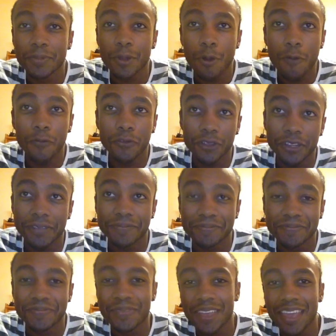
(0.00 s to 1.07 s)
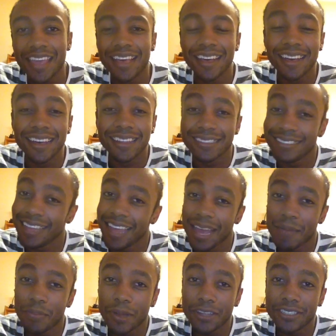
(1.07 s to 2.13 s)
Hopefully. They
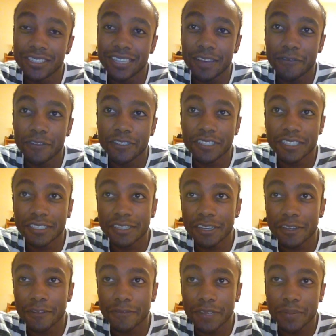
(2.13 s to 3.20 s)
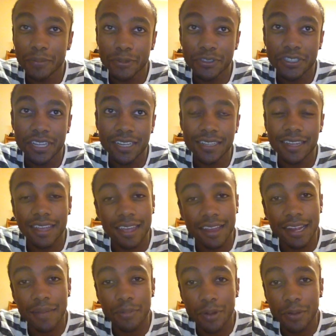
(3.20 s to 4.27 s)
had budget deficits of 10%
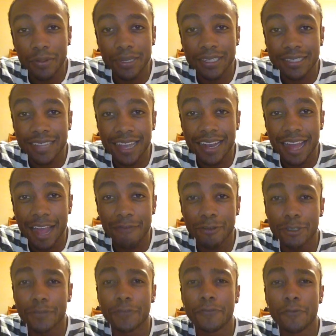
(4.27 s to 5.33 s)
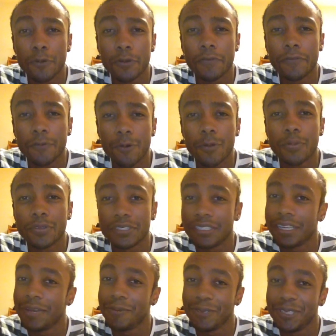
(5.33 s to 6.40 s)
and a public debt average of
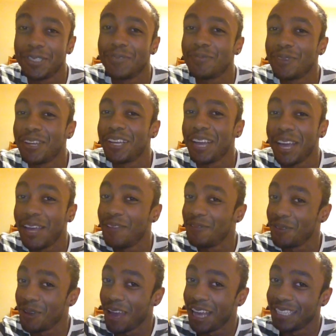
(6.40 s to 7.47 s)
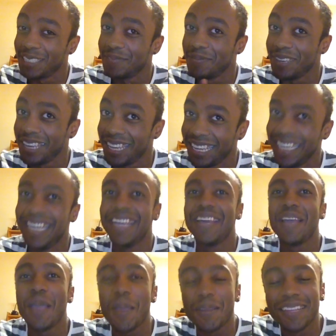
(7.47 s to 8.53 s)
44%, which is pretty high if you ask me.
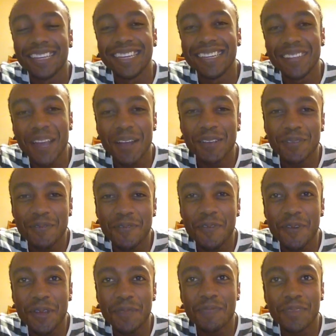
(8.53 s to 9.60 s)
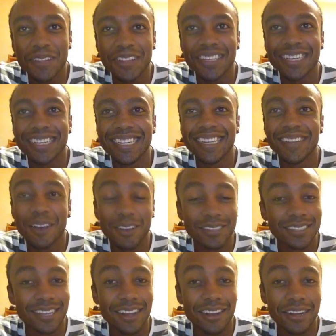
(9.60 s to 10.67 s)
He announced $40 billion in
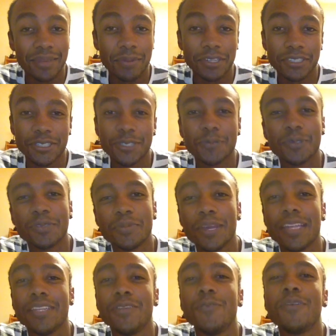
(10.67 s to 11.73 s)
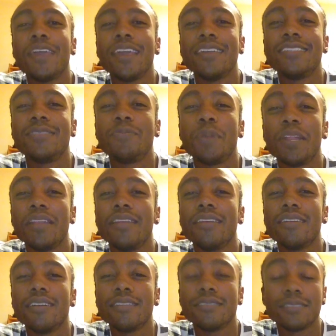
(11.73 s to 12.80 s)
austerity measures, which made UK
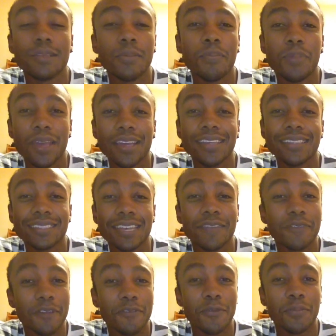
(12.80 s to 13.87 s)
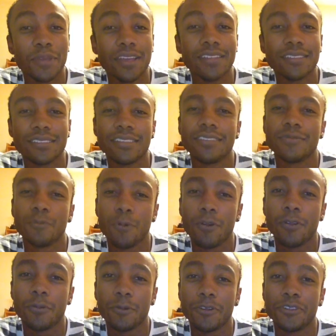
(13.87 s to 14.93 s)
spending cuts the biggest they've ever been since
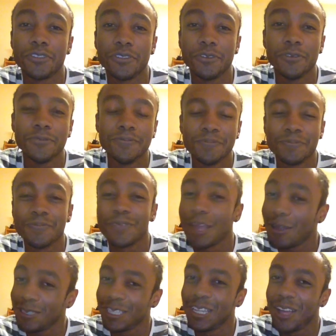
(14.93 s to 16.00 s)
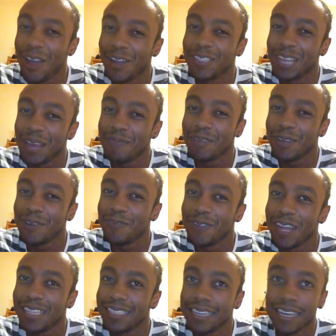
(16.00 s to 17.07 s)
World War II. That was a long time ago,
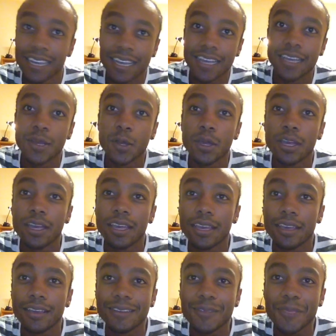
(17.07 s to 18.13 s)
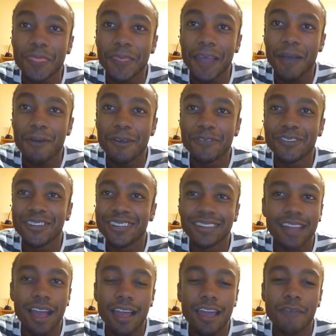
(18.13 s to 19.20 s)
friends. However,
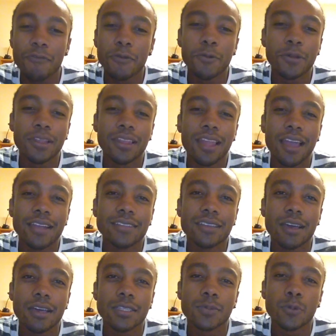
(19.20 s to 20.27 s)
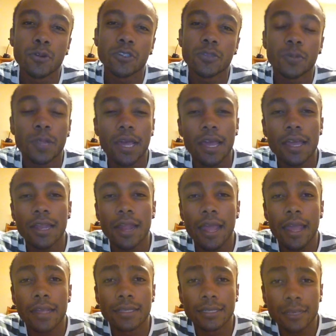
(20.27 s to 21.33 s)
not everyone liked Osborne's plan,
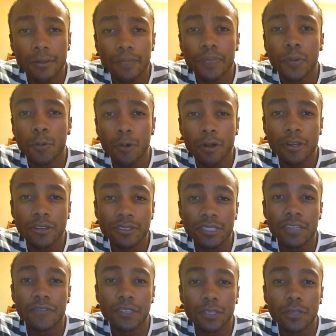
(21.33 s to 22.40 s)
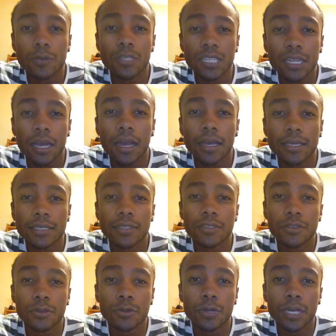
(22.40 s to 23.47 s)
and some workers even unionized
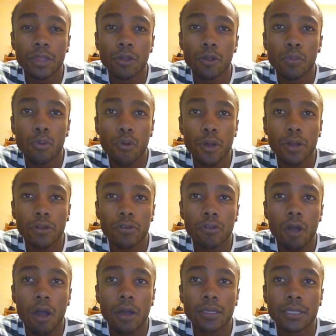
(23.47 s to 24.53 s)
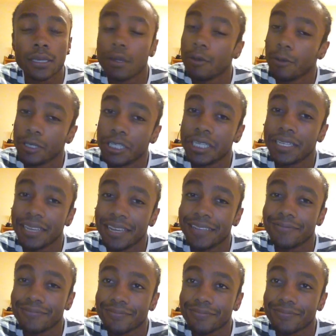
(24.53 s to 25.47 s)
to get their point across, which it did.